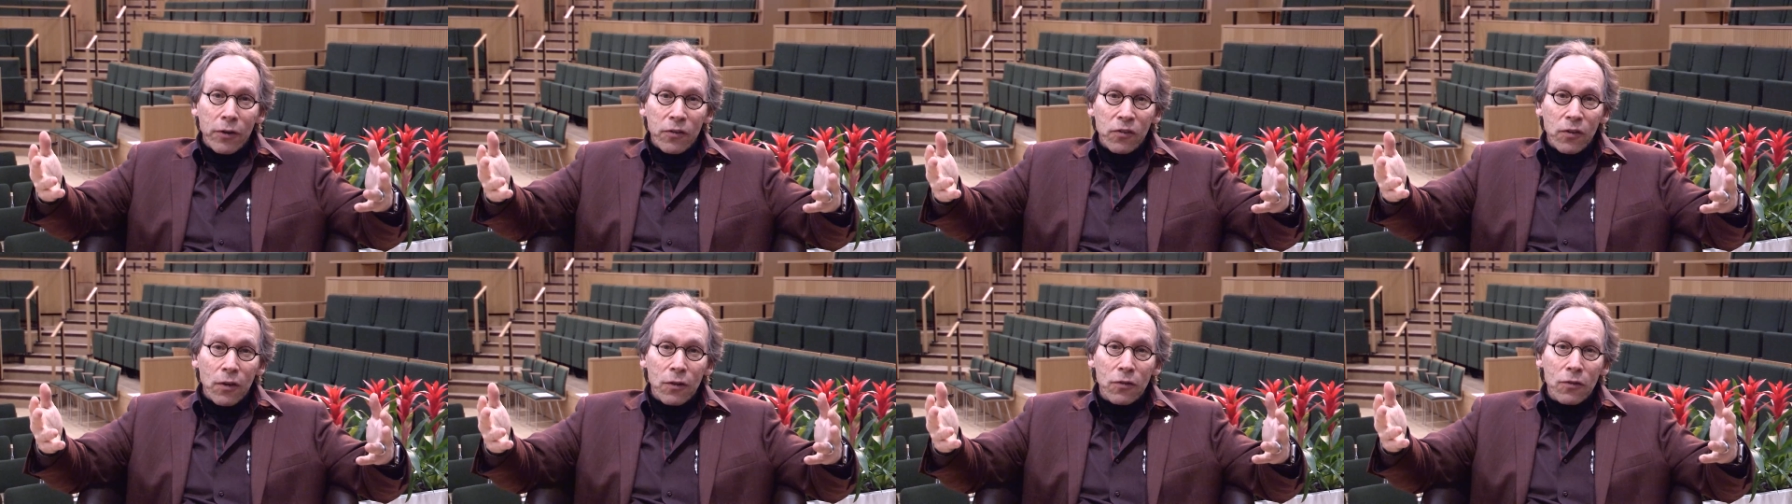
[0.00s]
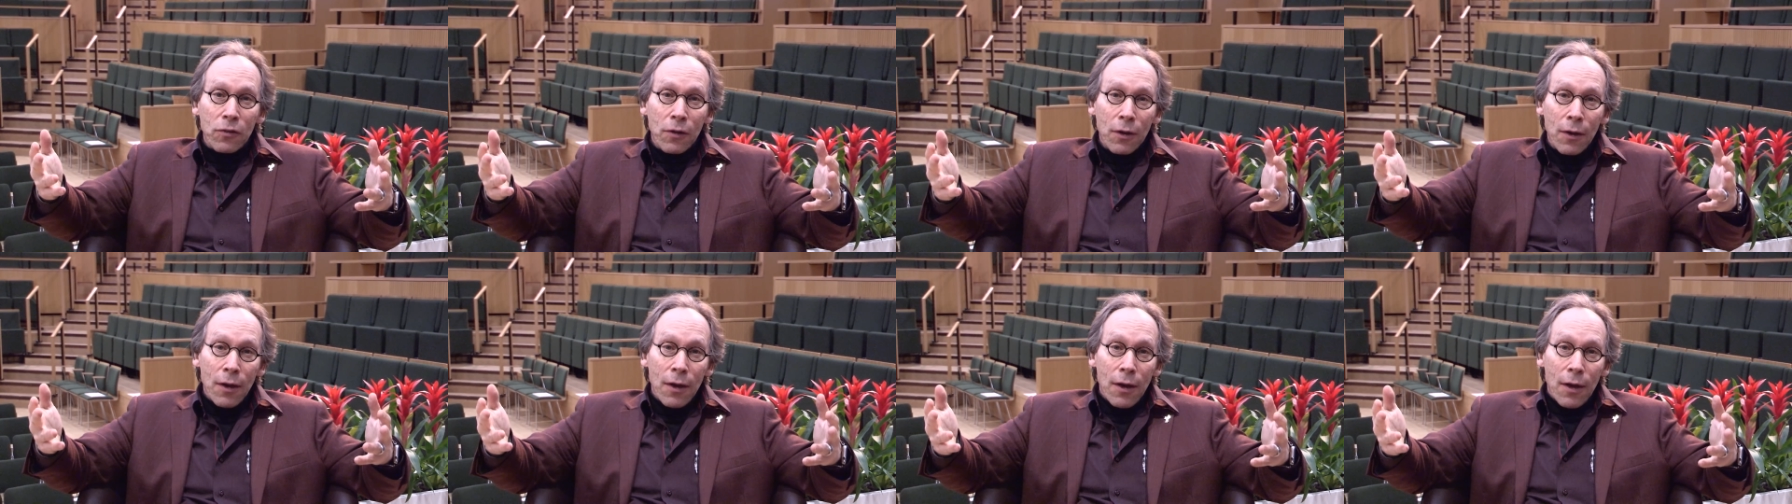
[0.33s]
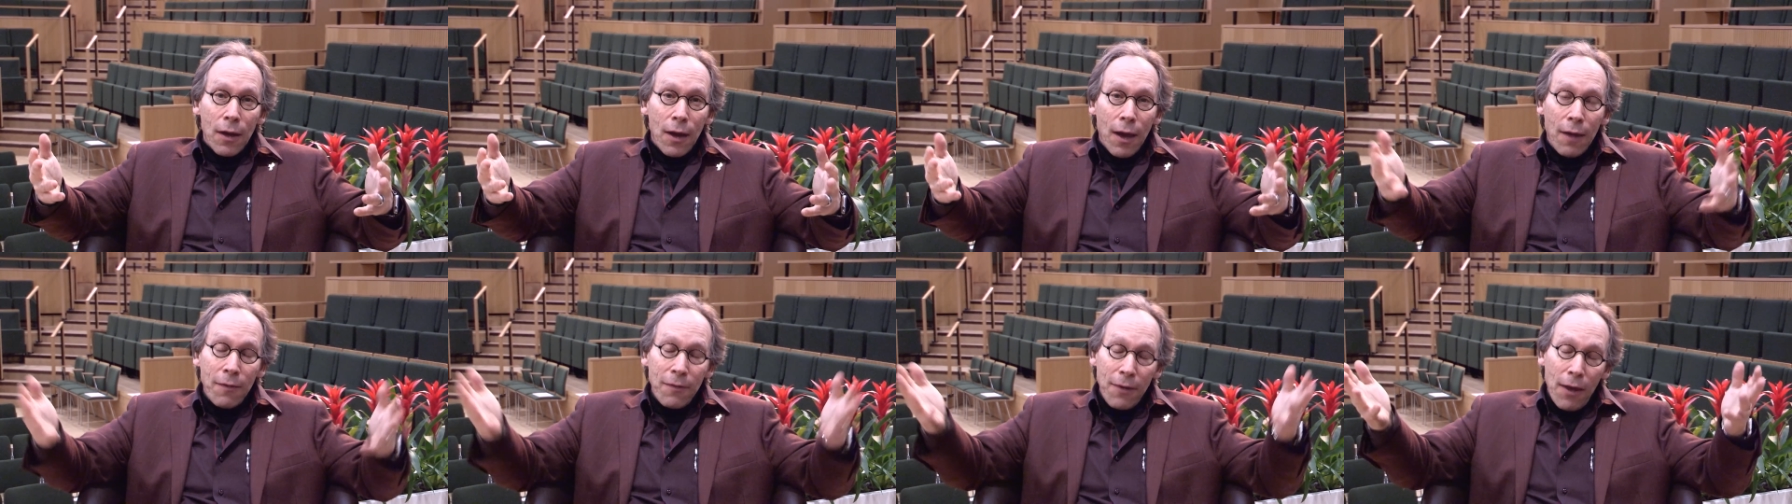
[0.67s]
exist?
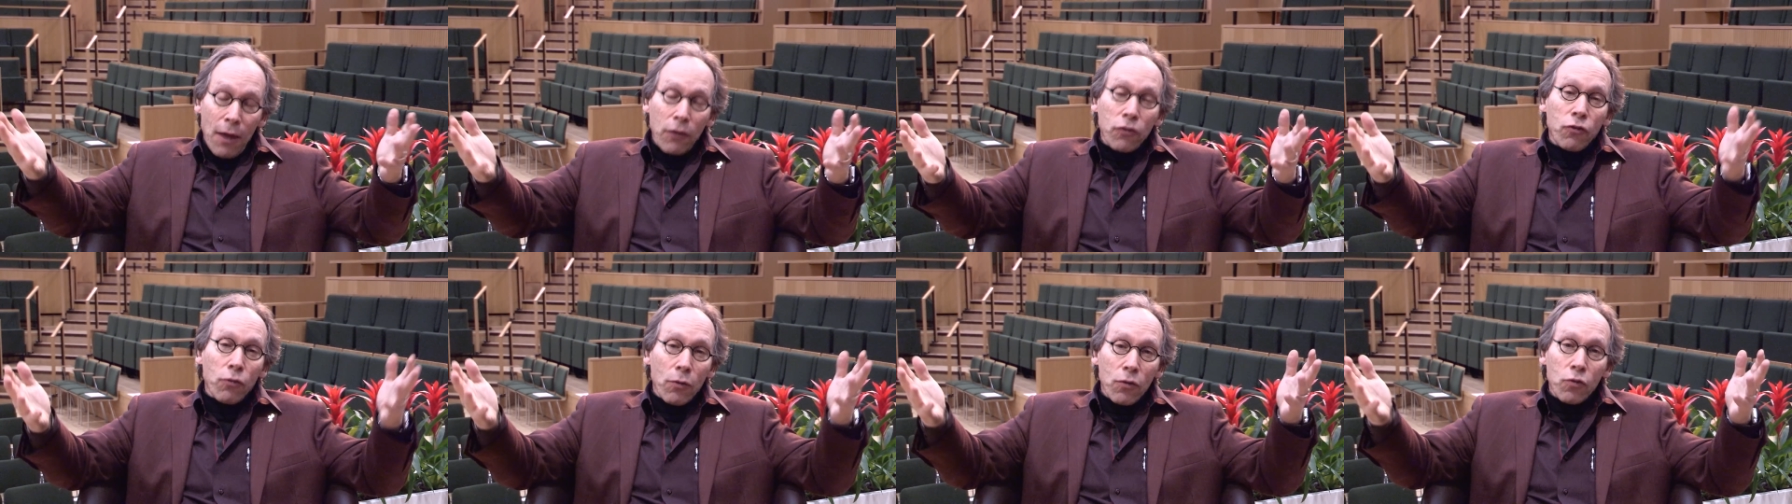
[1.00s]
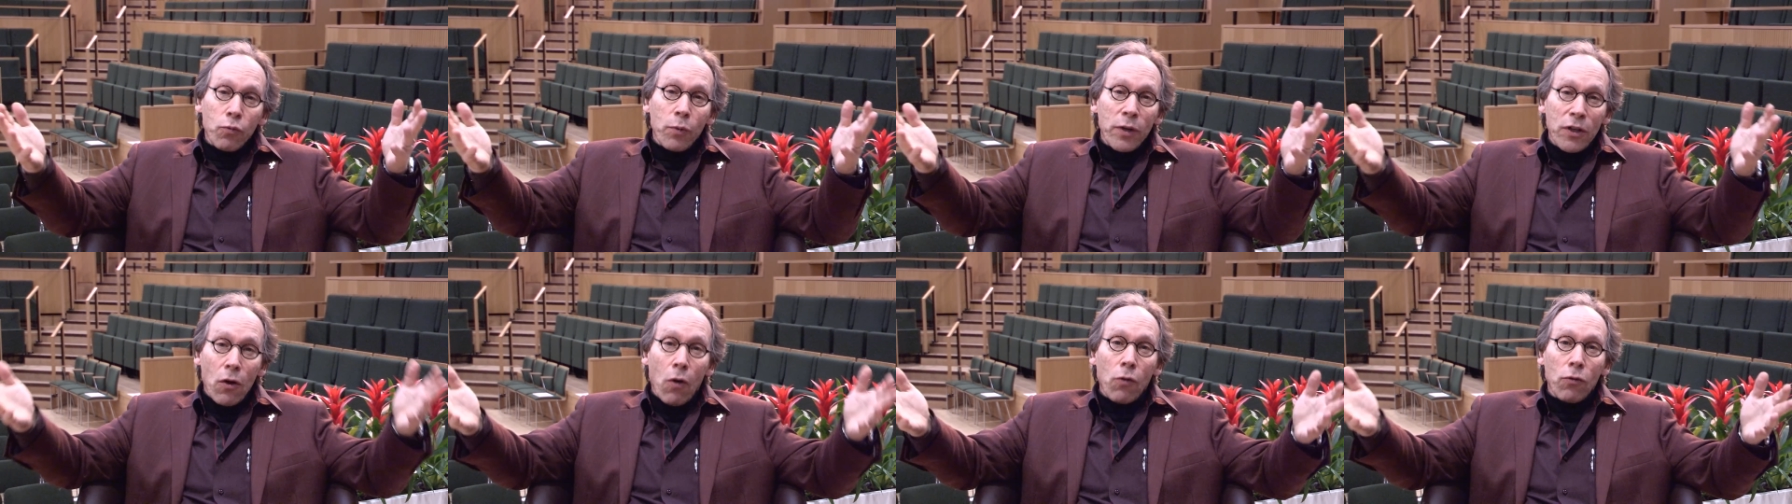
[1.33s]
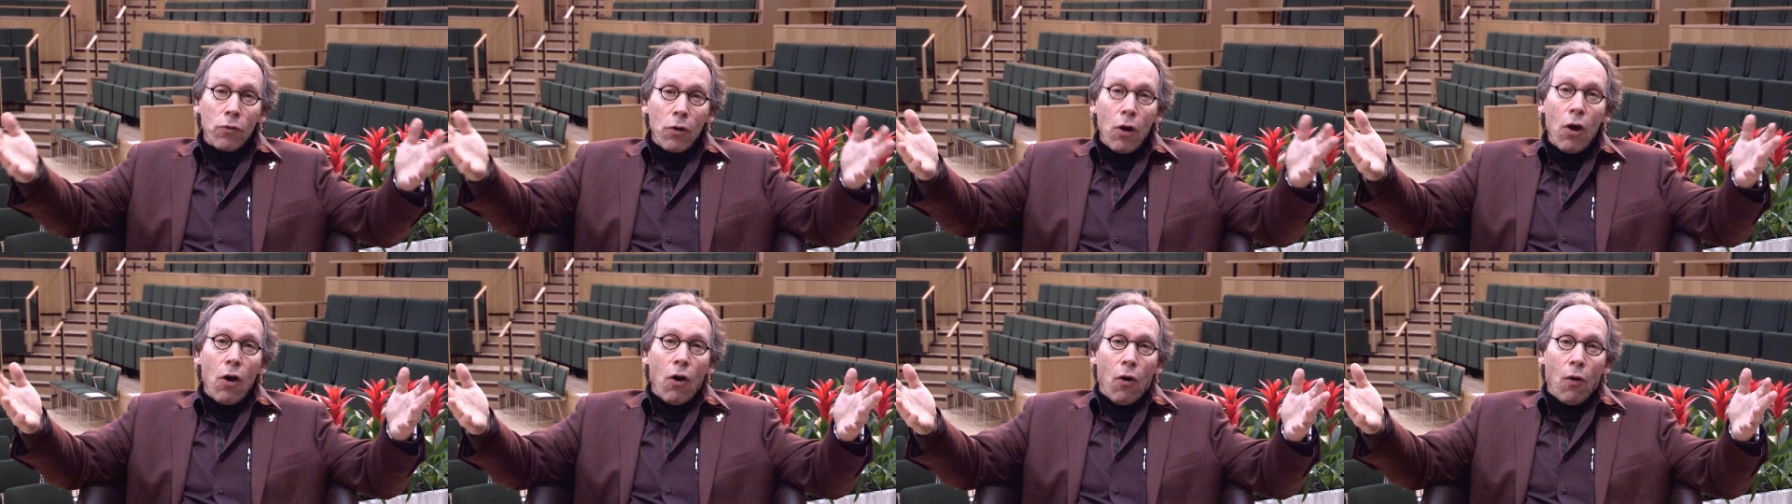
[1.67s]
And the answer is we
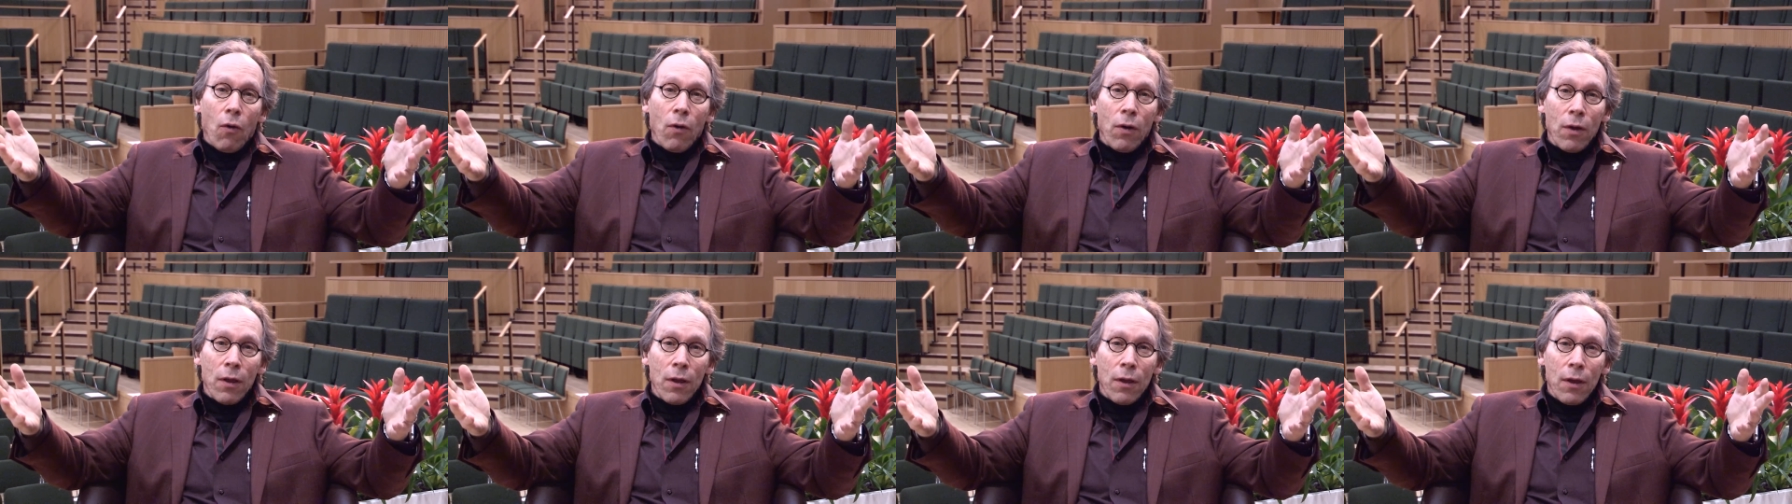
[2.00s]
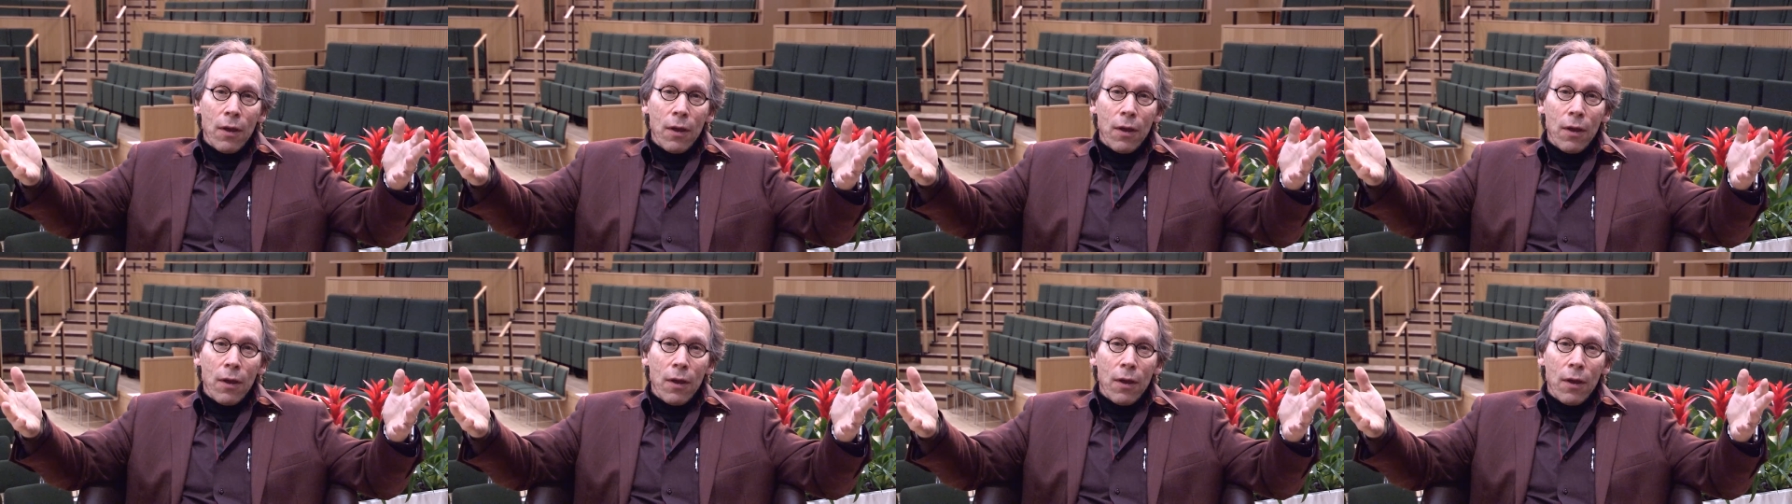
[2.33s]
don't know.